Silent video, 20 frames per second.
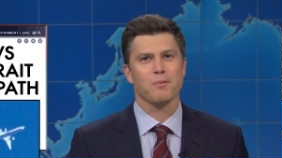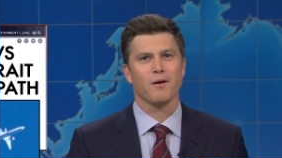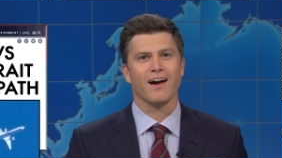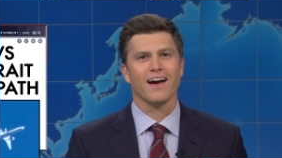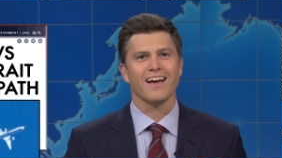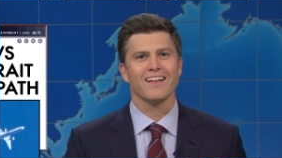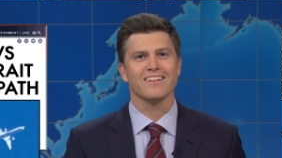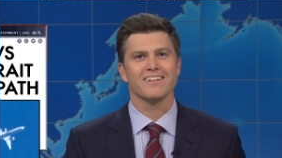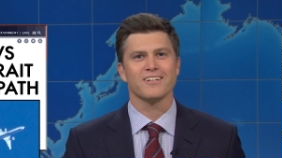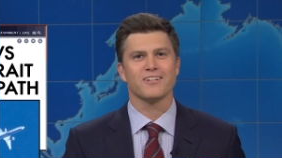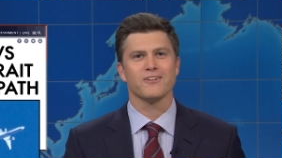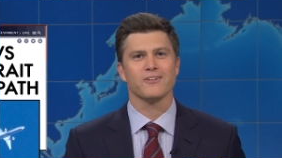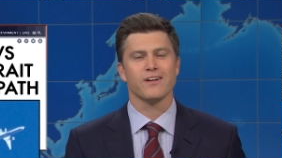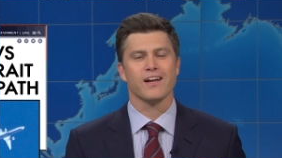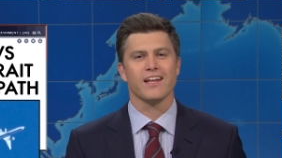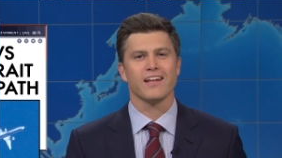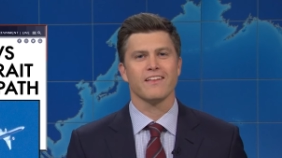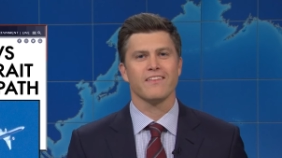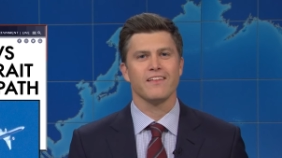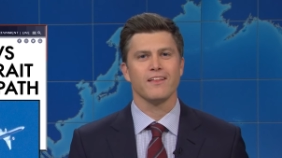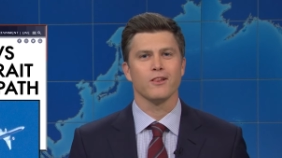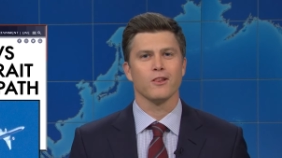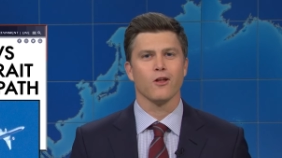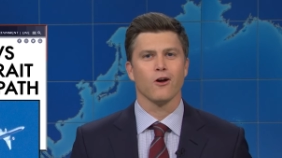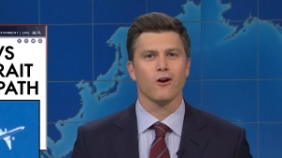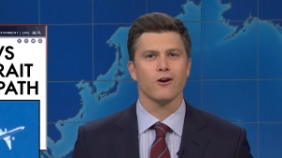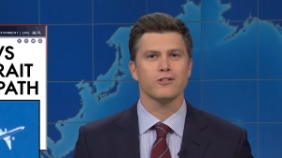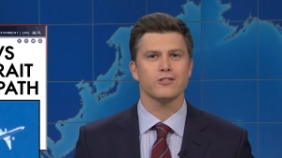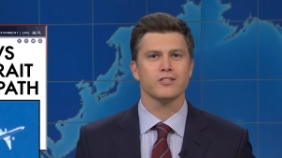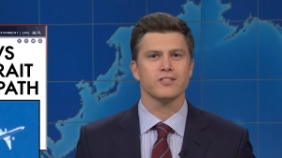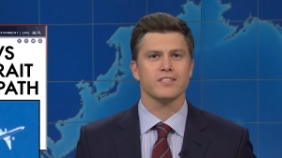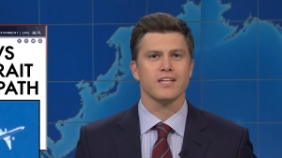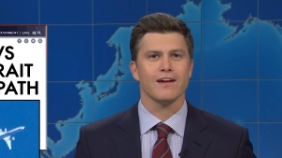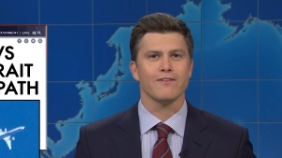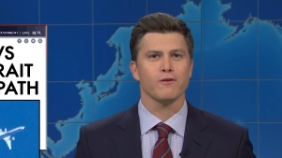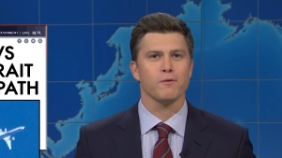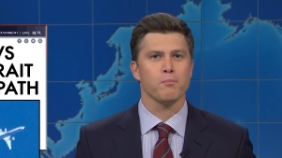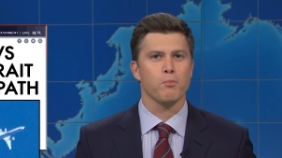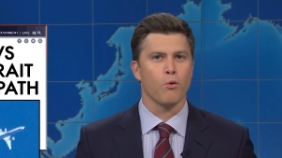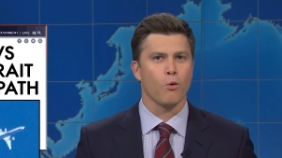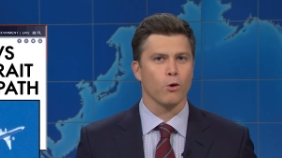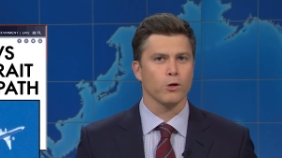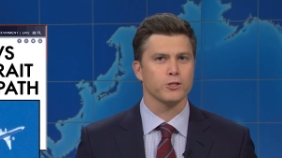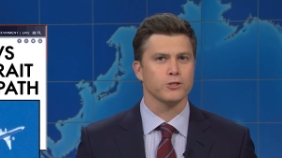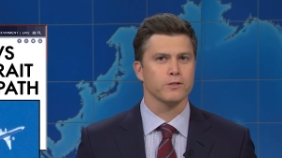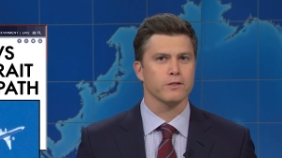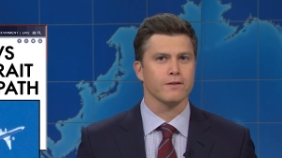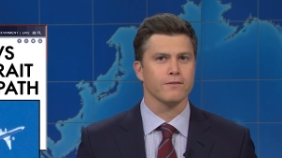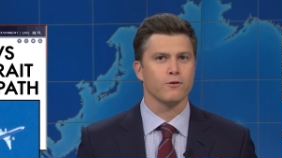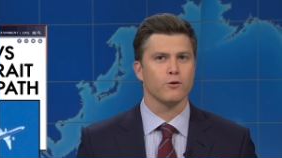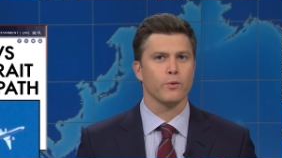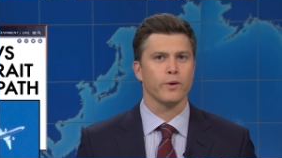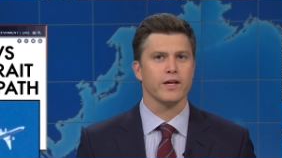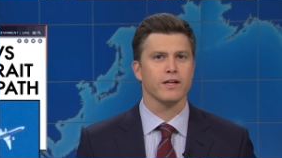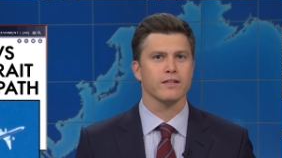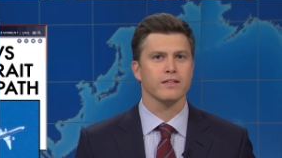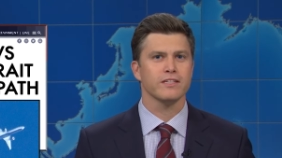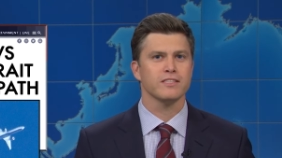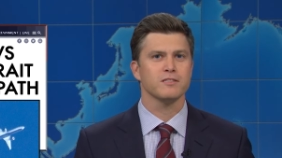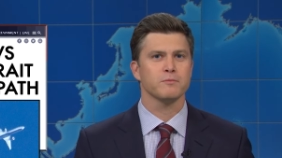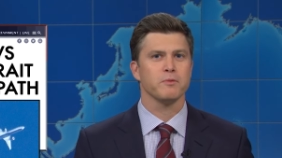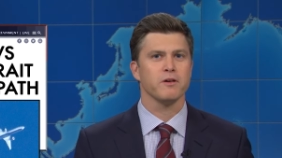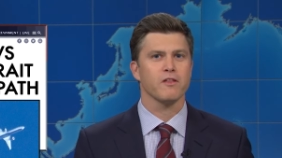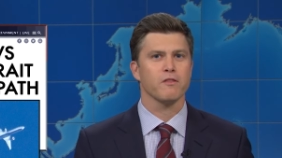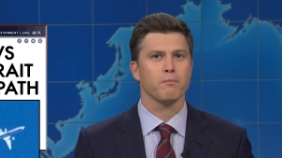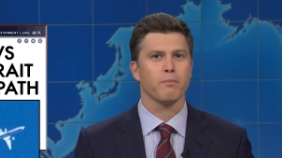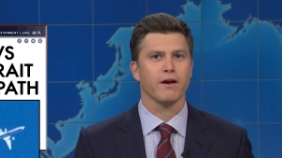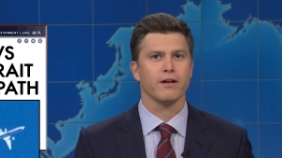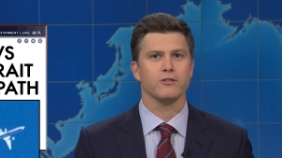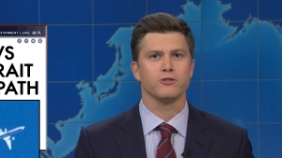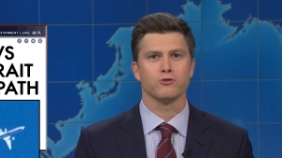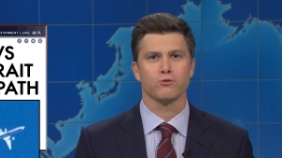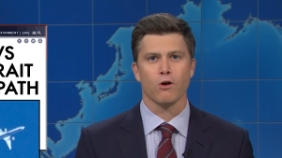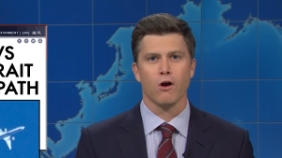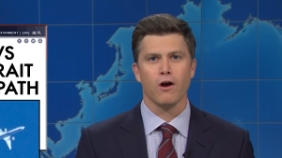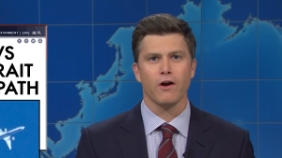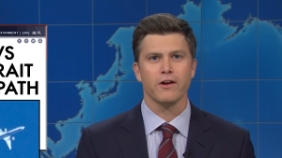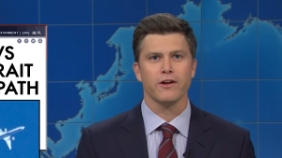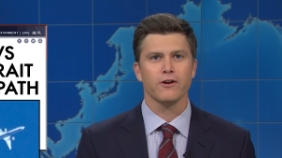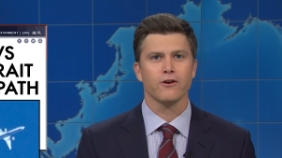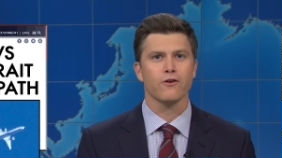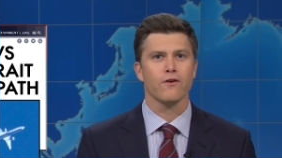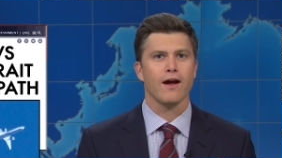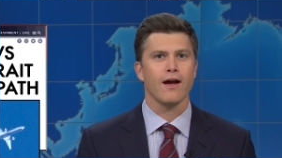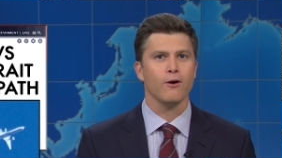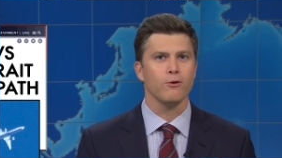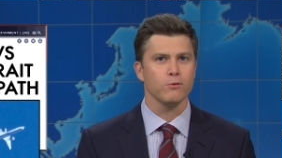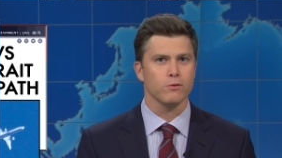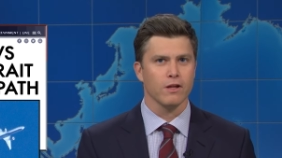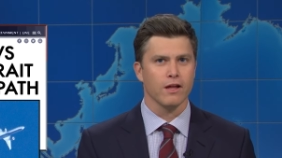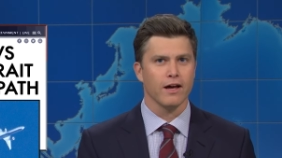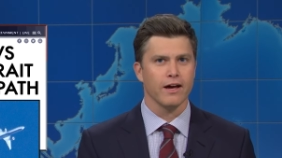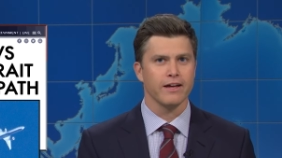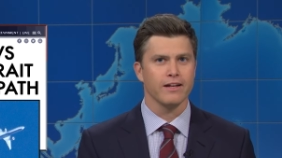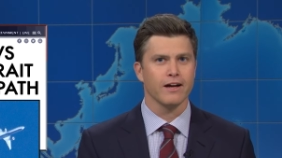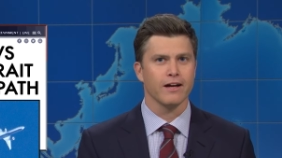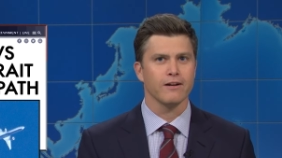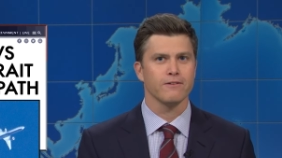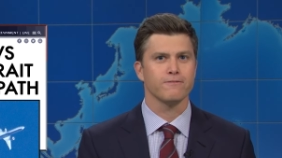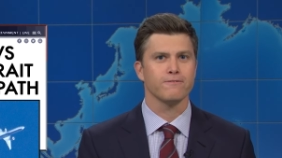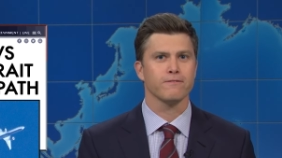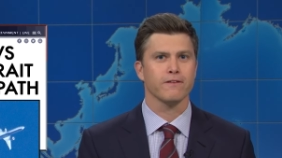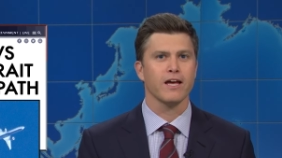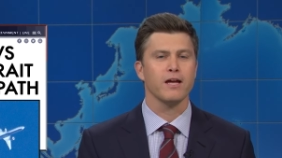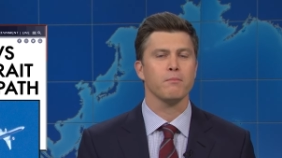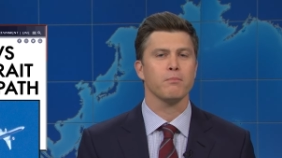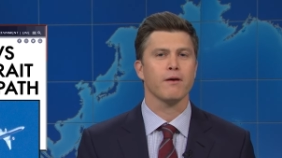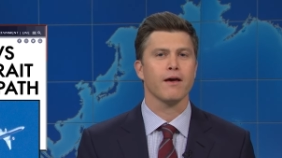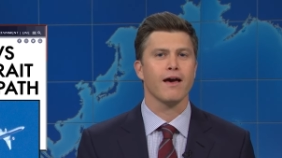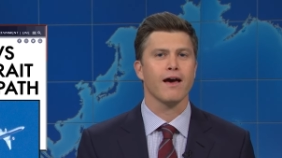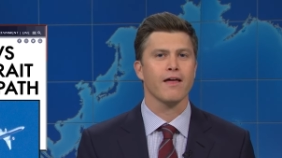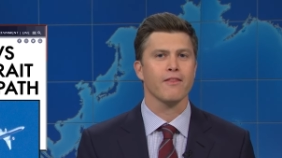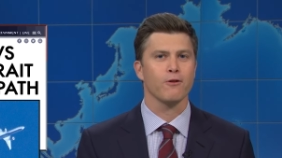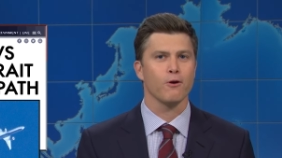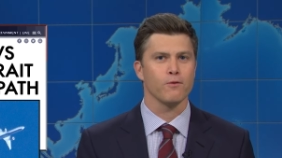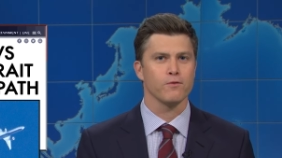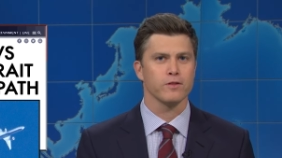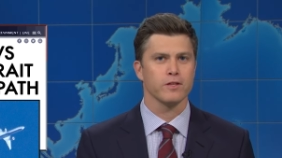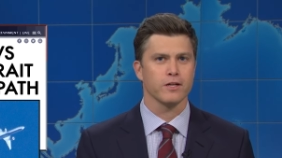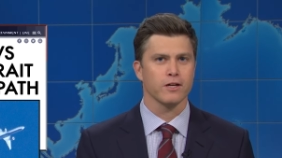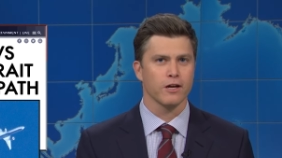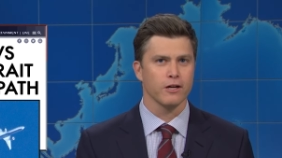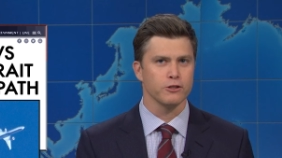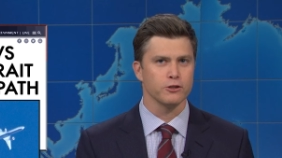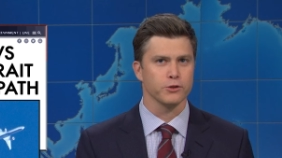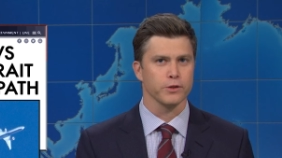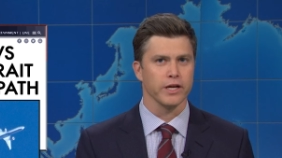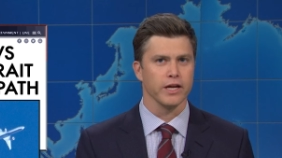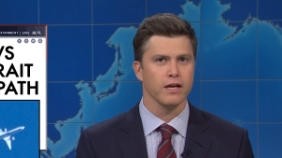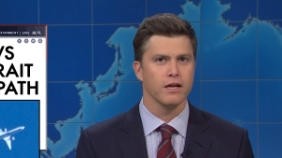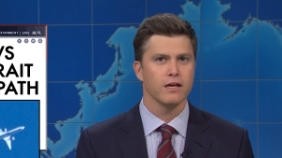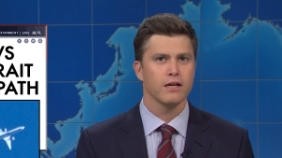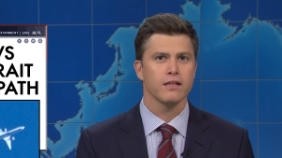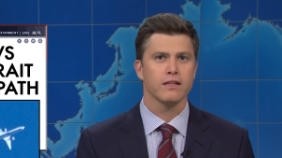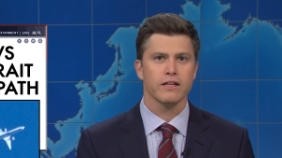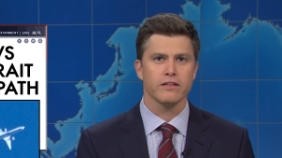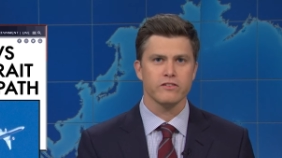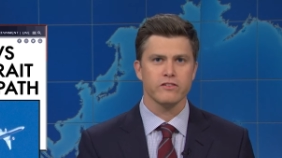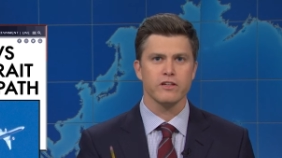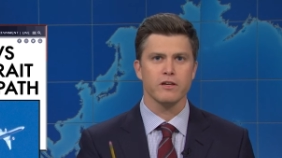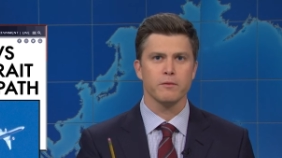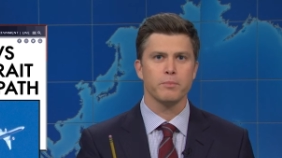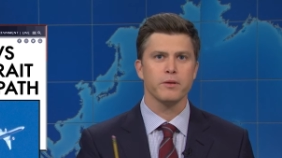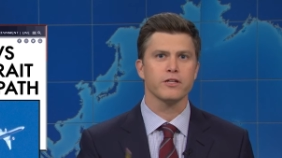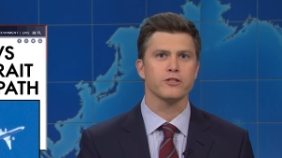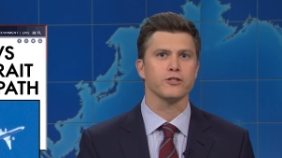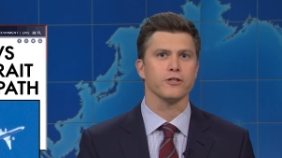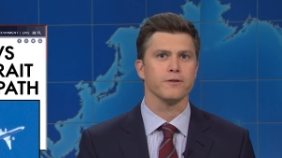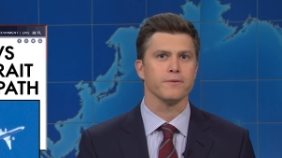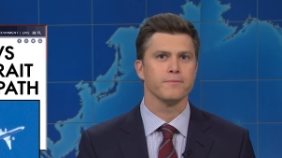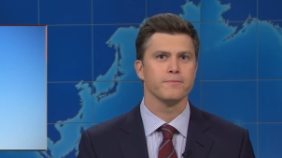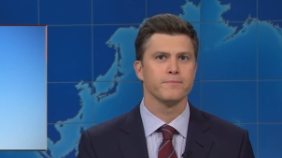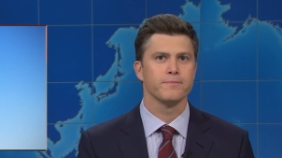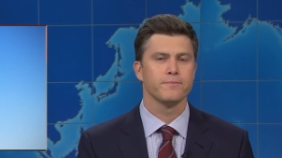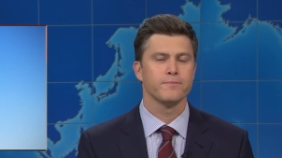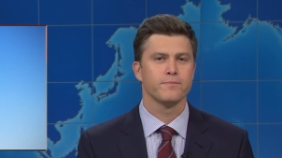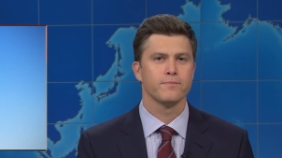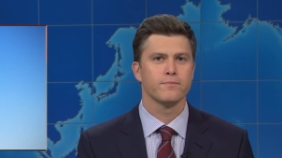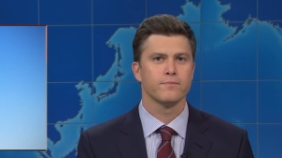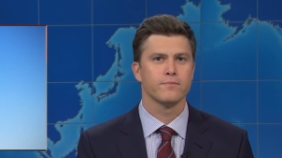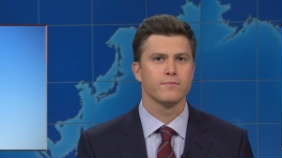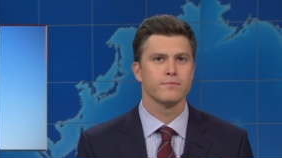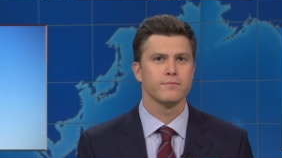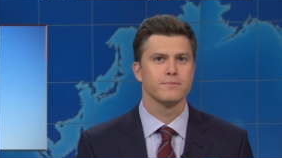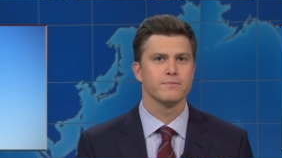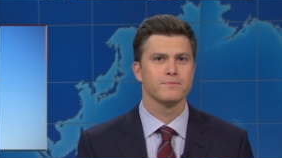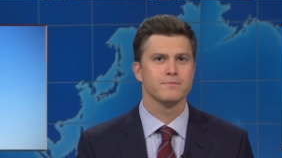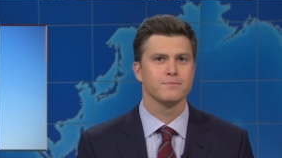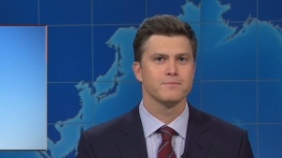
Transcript: pilot created the largest ever portrait of Queen Elizabeth by drawing her outline on a flight path over the country. Let's see a picture. wow,